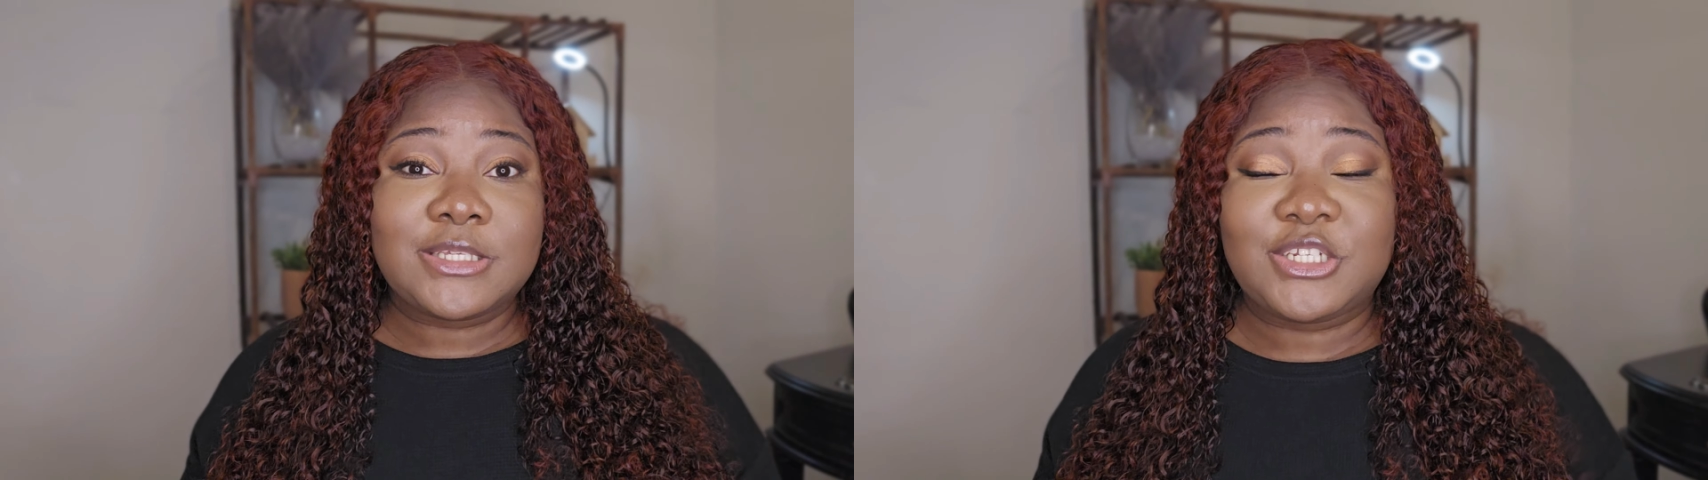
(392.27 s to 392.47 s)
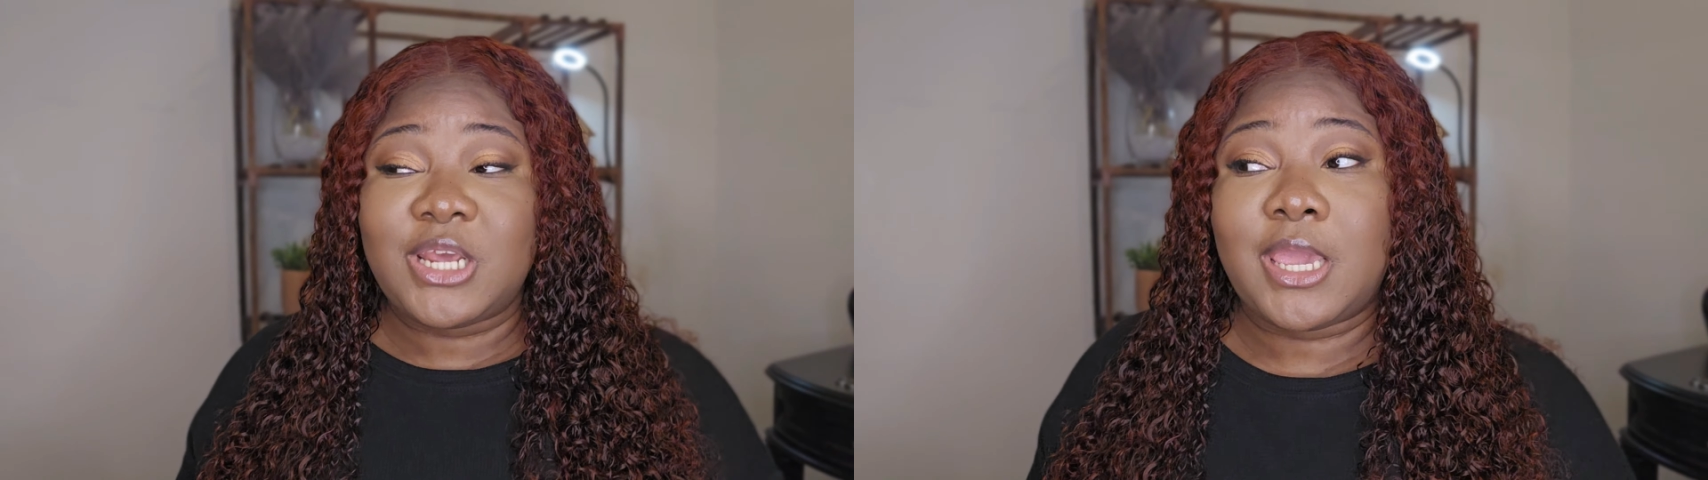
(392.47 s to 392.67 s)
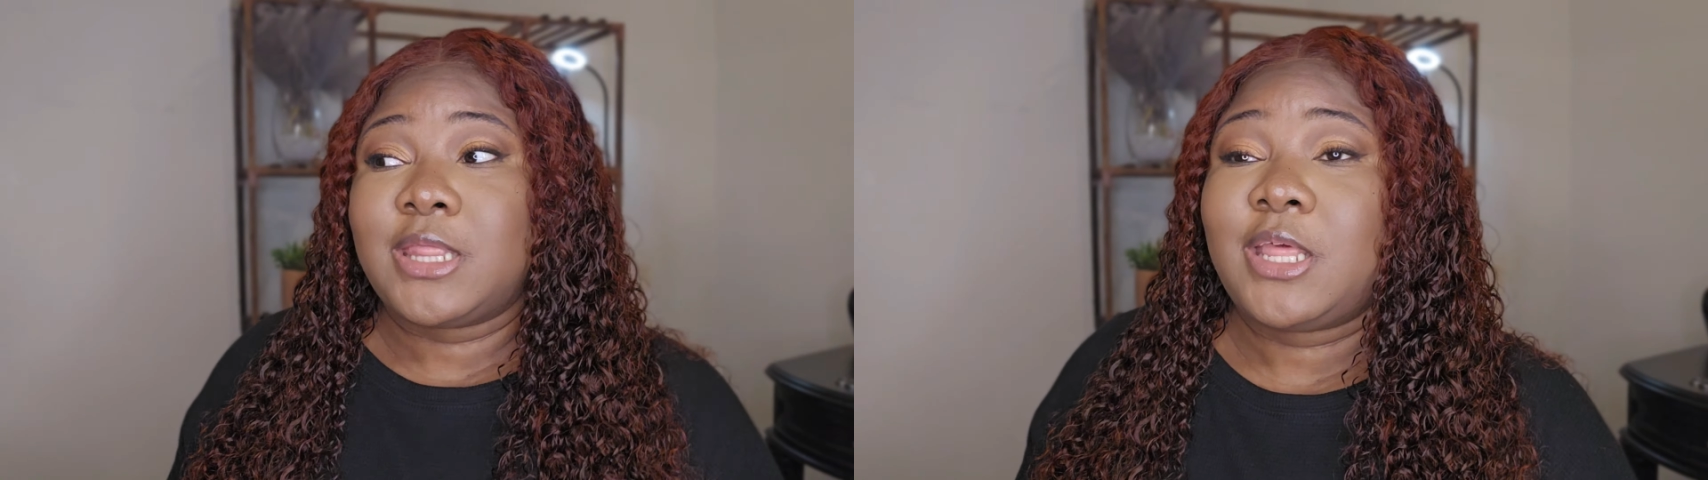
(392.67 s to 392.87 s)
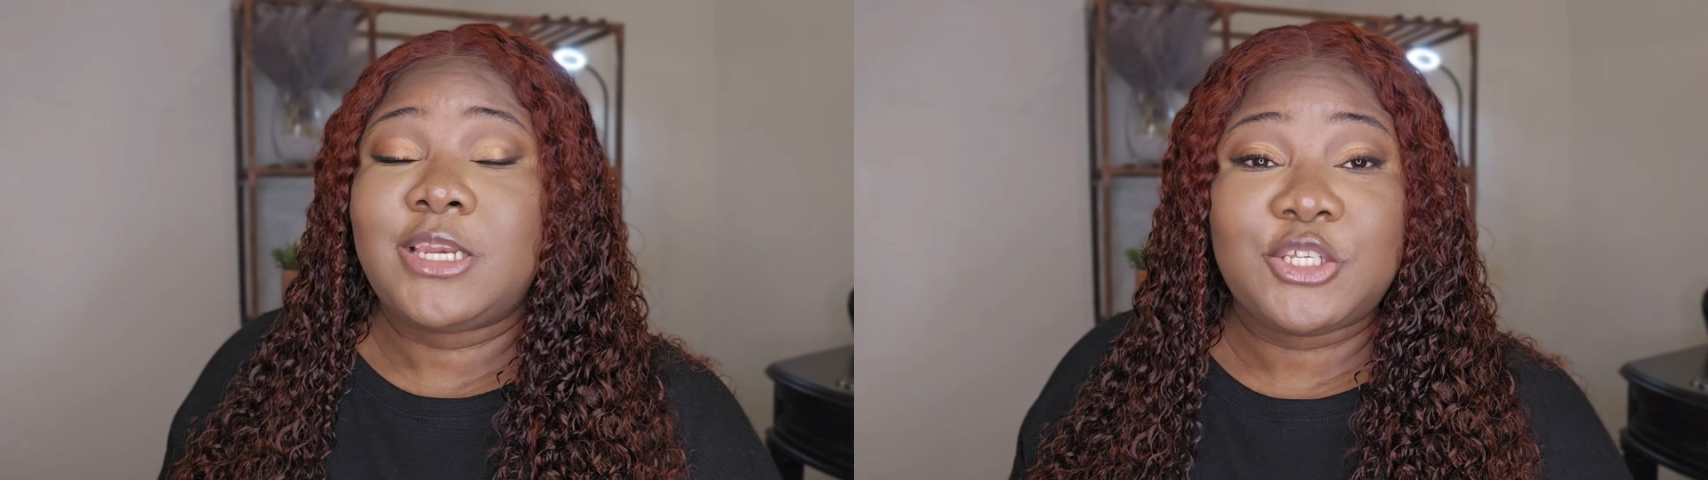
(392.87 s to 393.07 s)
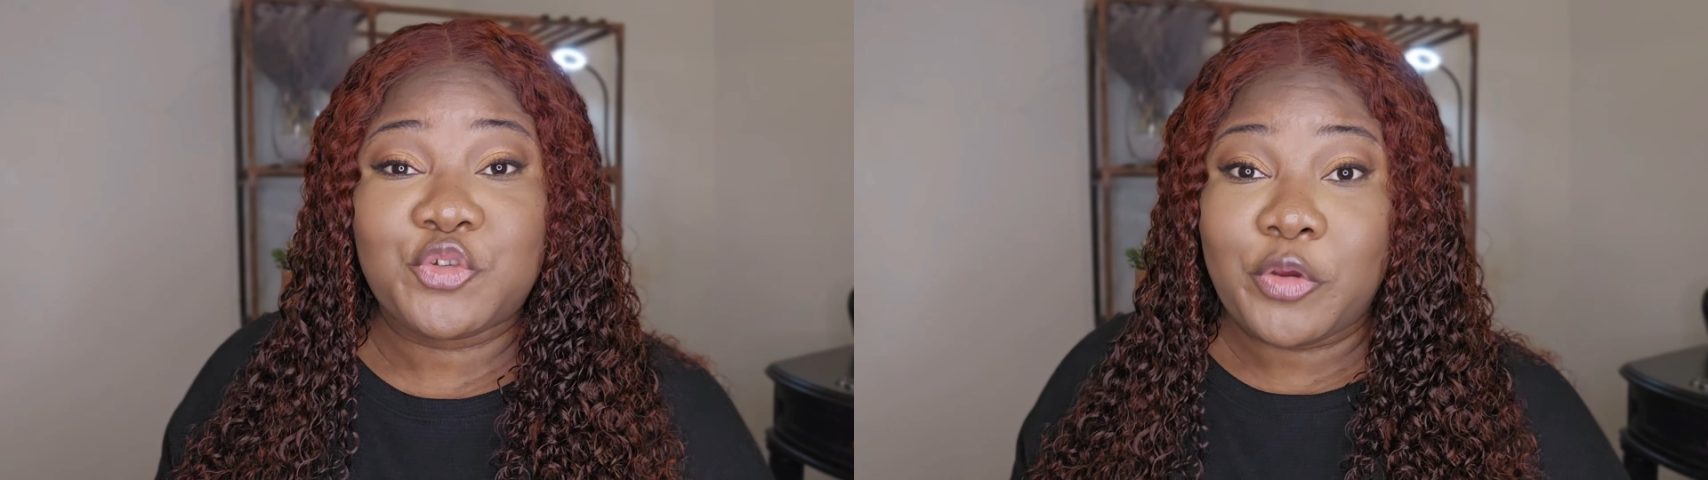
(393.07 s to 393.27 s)
to check the
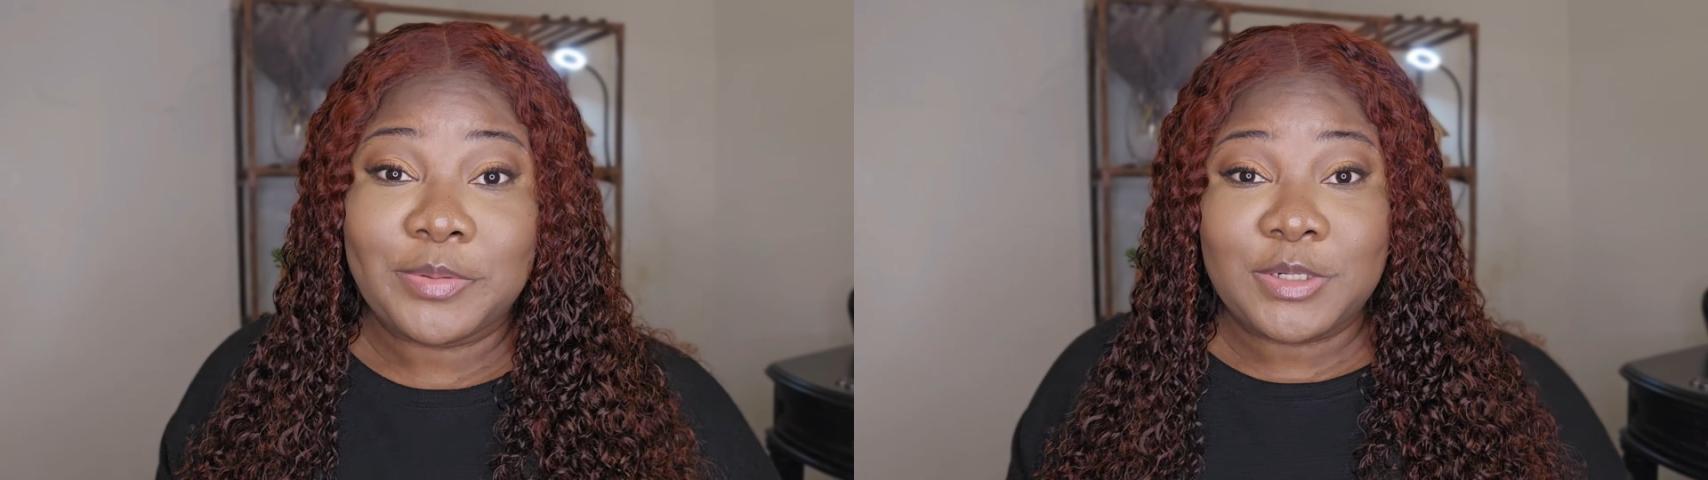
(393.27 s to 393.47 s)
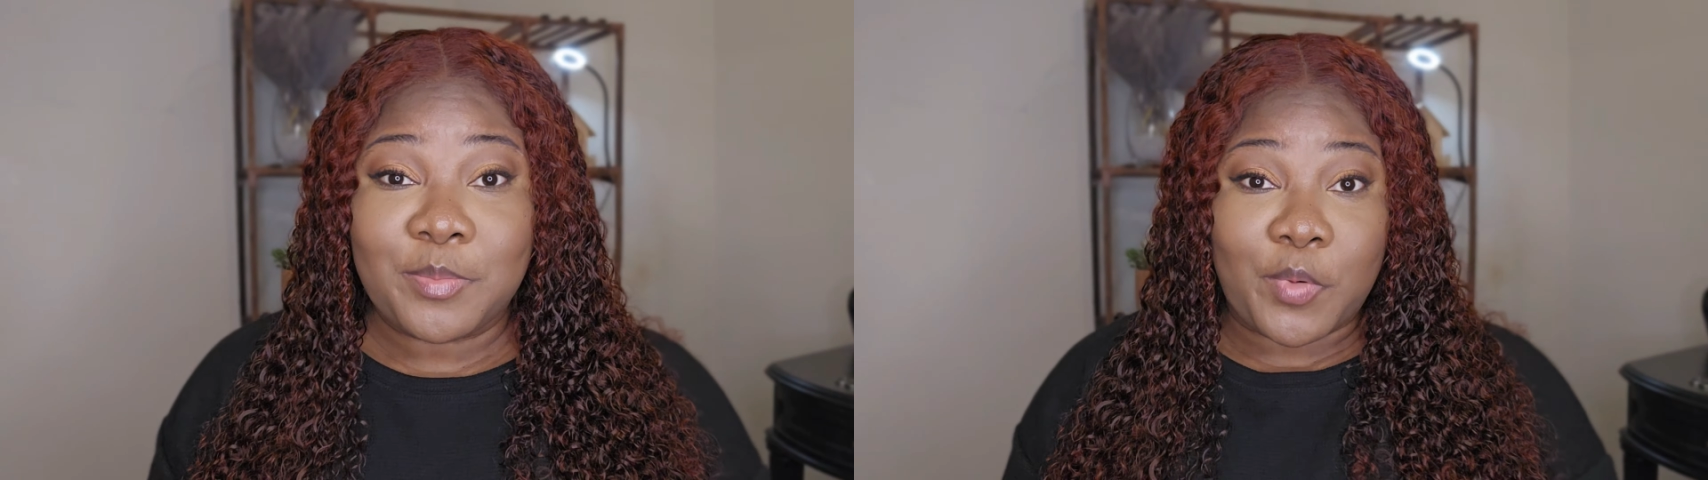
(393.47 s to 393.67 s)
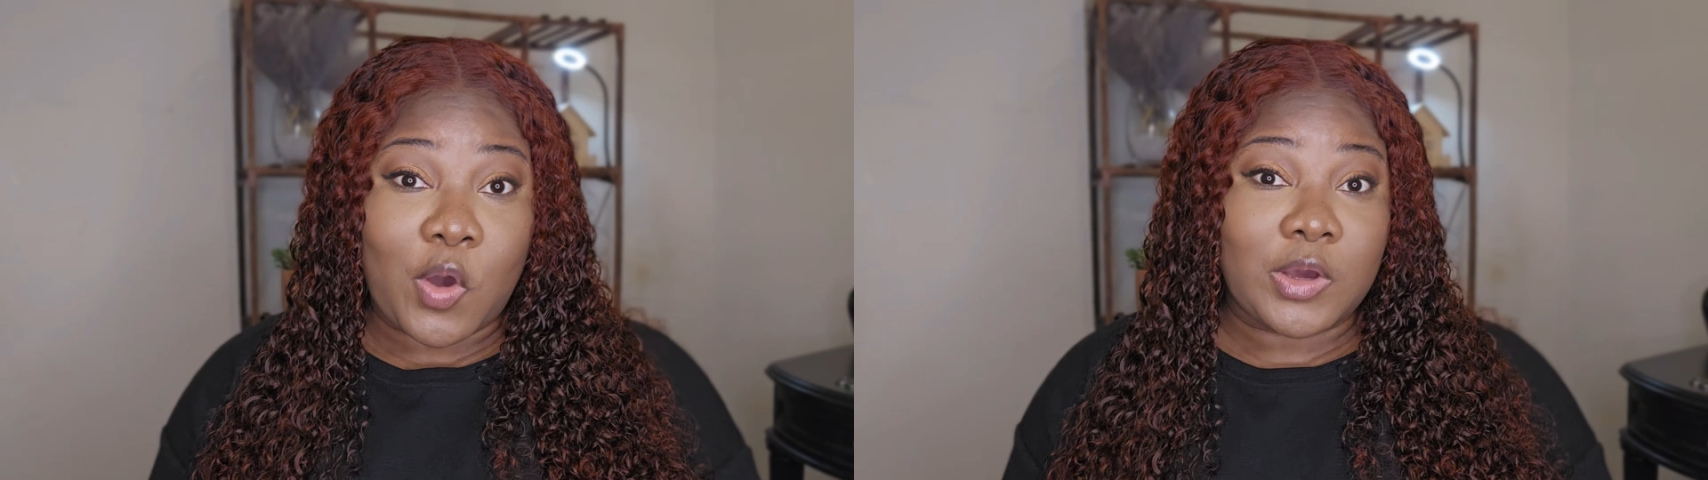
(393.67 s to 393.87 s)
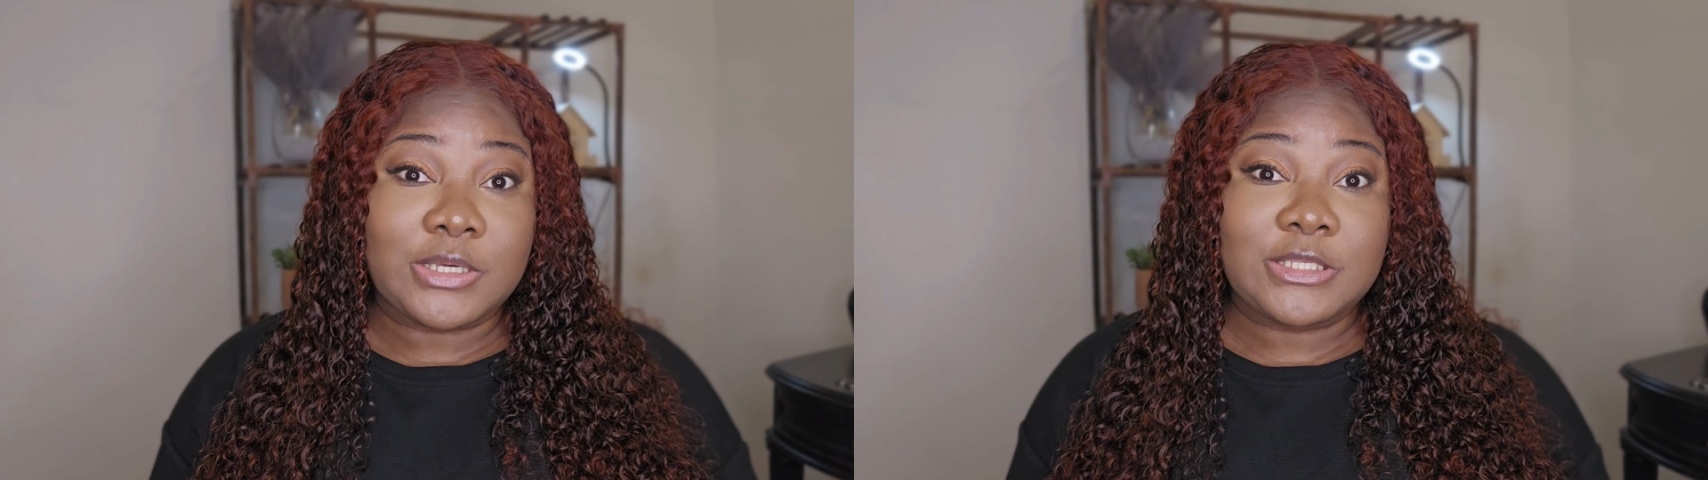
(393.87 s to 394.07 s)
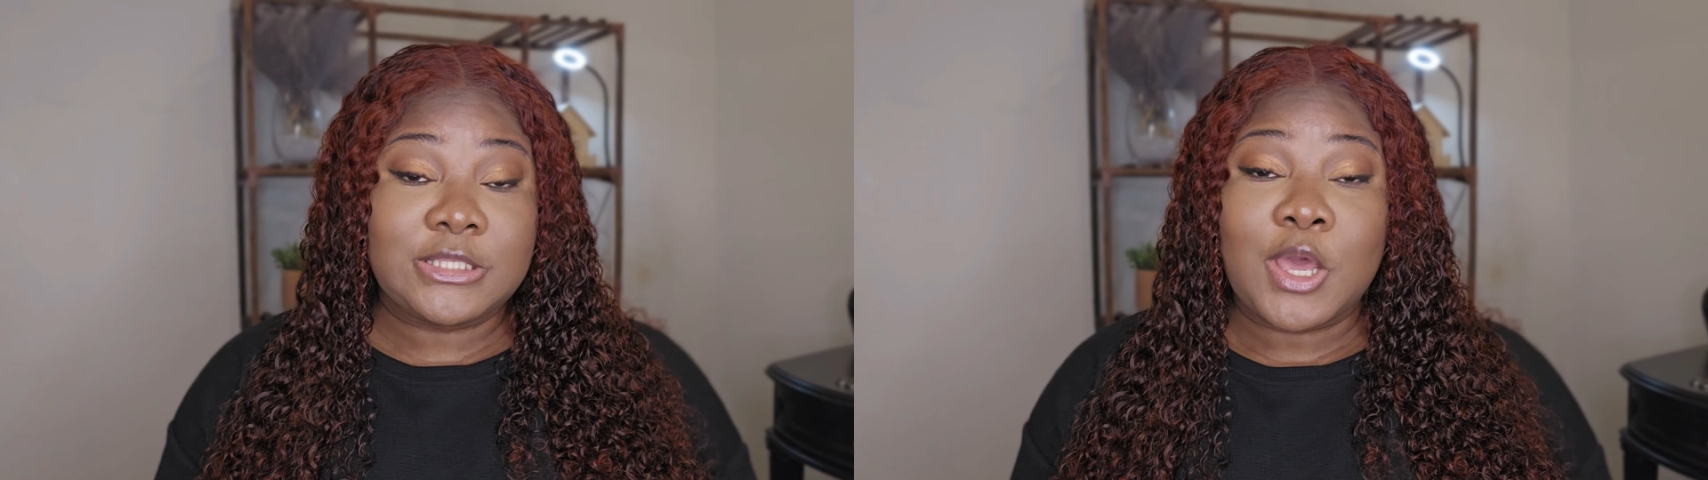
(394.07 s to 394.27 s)
description
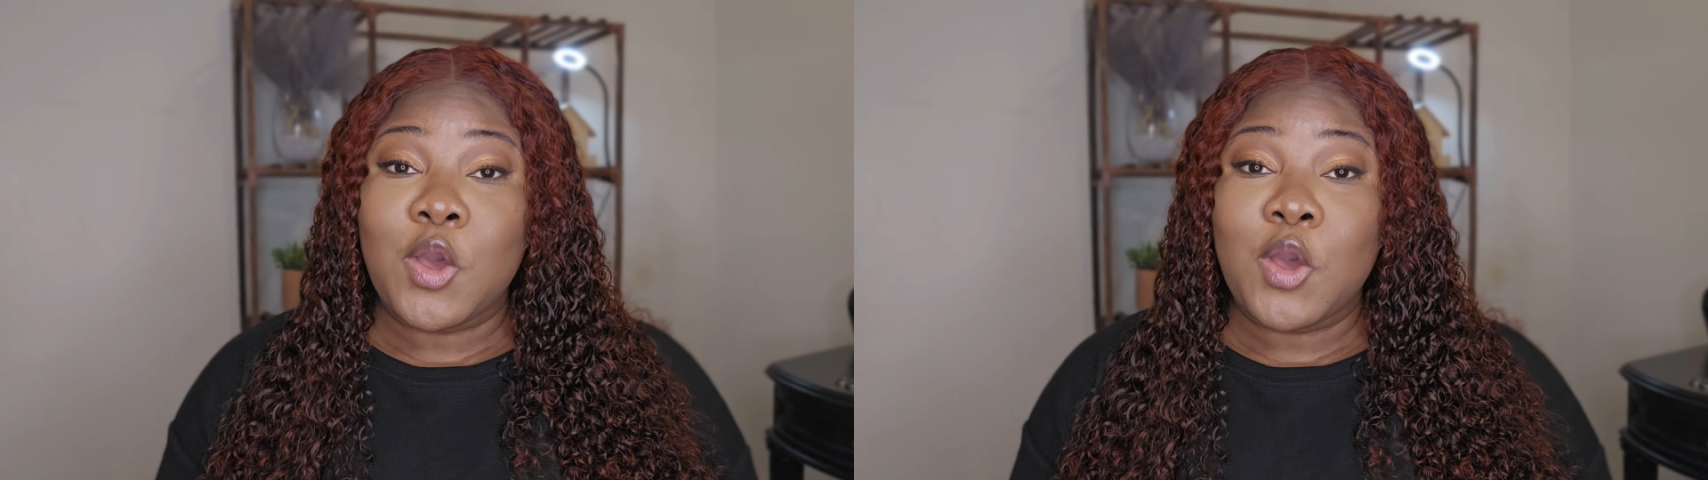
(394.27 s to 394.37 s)
box